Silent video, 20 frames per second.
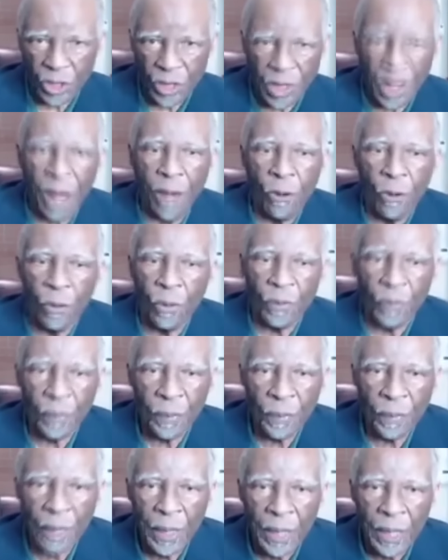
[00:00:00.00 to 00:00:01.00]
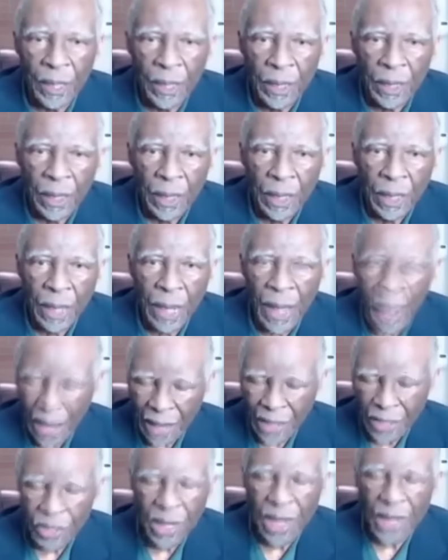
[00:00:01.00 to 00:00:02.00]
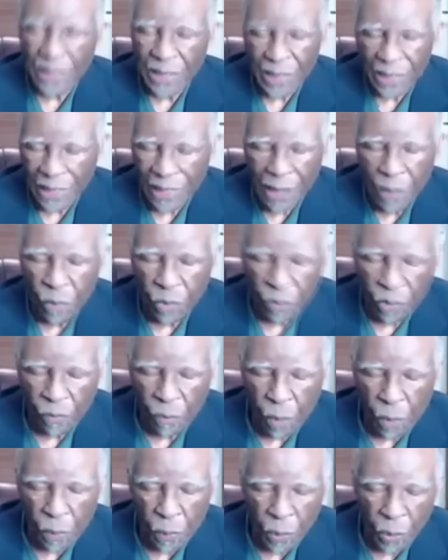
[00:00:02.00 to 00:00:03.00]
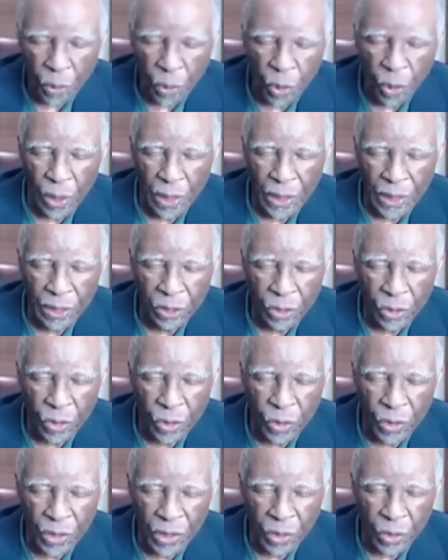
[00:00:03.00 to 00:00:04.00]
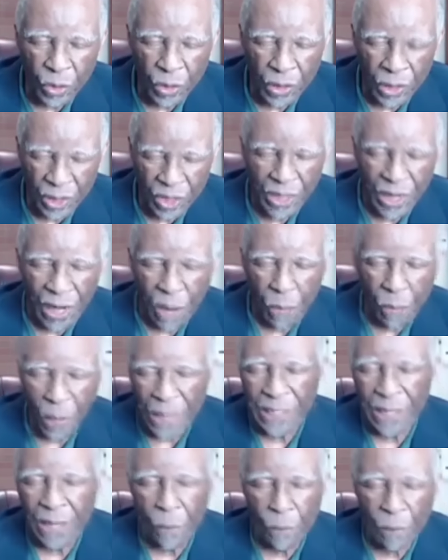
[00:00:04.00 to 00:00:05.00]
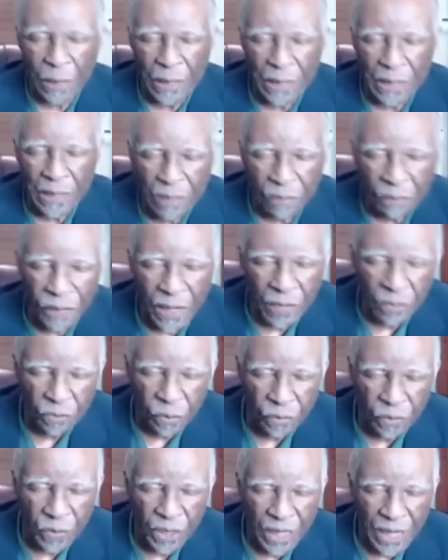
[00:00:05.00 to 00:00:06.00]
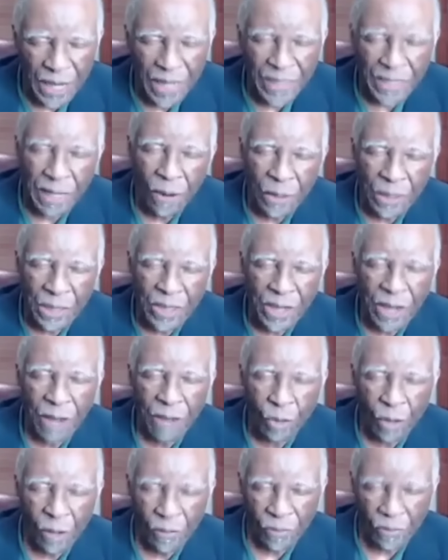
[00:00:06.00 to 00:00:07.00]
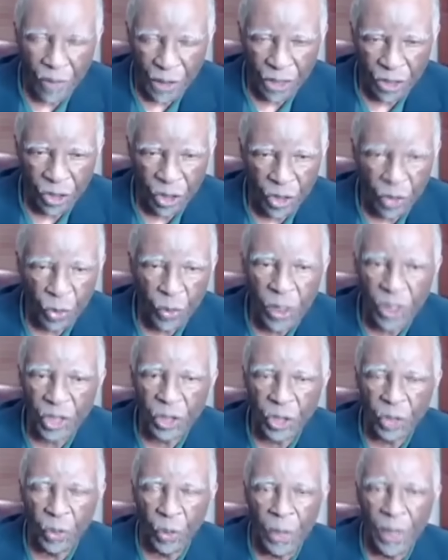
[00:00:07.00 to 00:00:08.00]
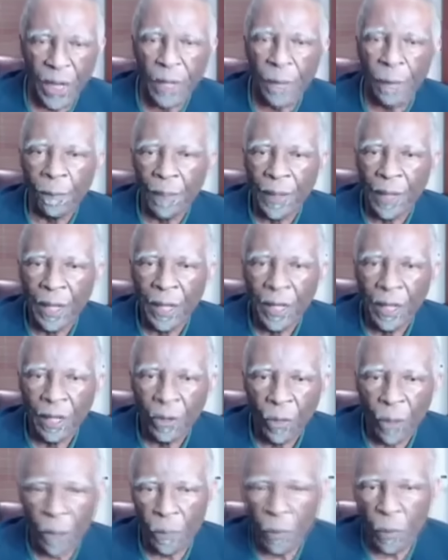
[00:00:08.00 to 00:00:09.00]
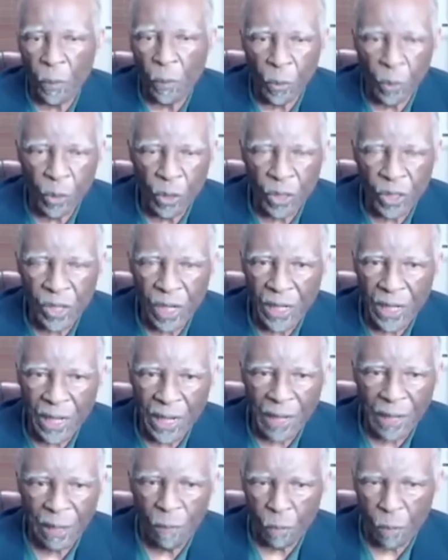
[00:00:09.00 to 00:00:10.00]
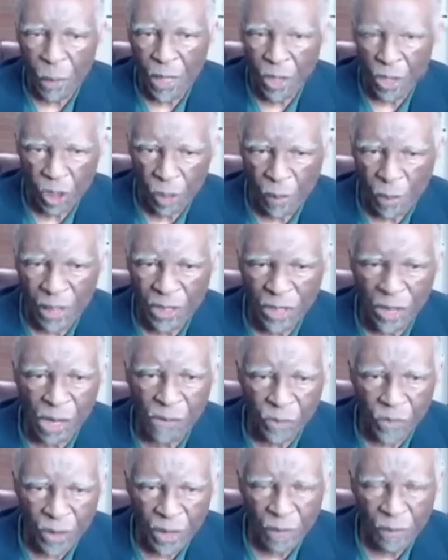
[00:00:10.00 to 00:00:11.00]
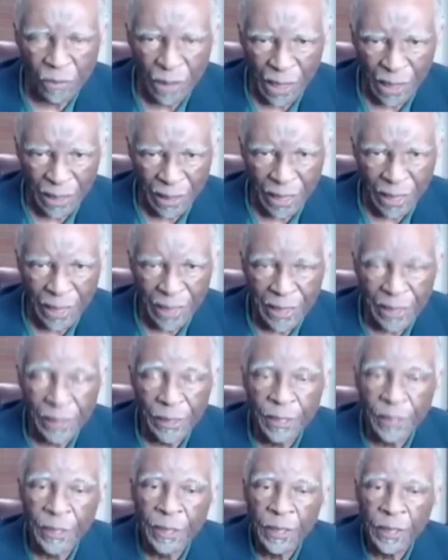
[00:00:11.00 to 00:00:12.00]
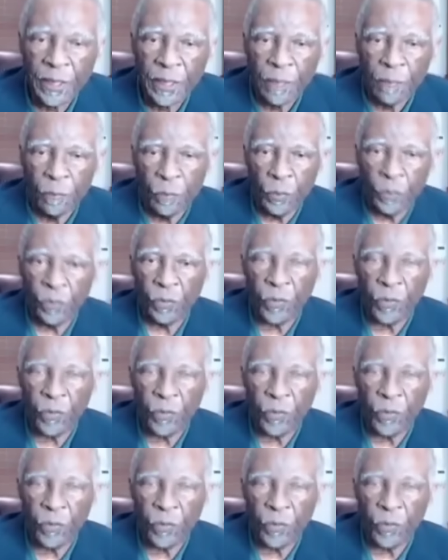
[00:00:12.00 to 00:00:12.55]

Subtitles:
Now, I cited a number of people, Coley, to describe what happened in the first 15 years. I was trying to avoid a situation where people would say that I'm praising myself or something like that. Hmm.